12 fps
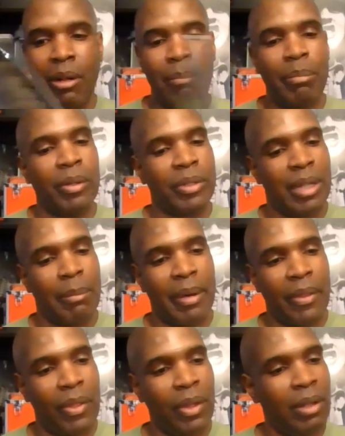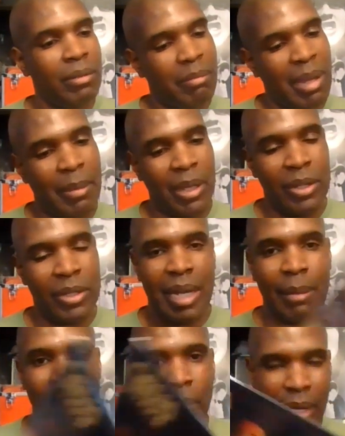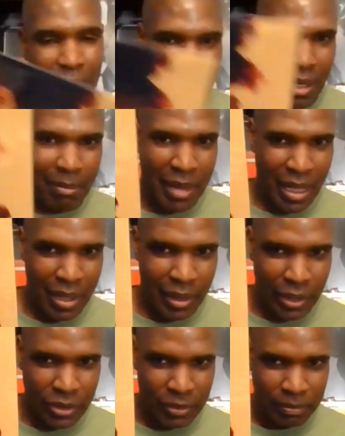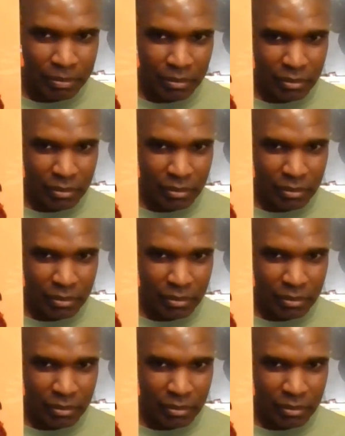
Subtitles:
all built up, I thought might be a good time to go ahead and get it in my collection.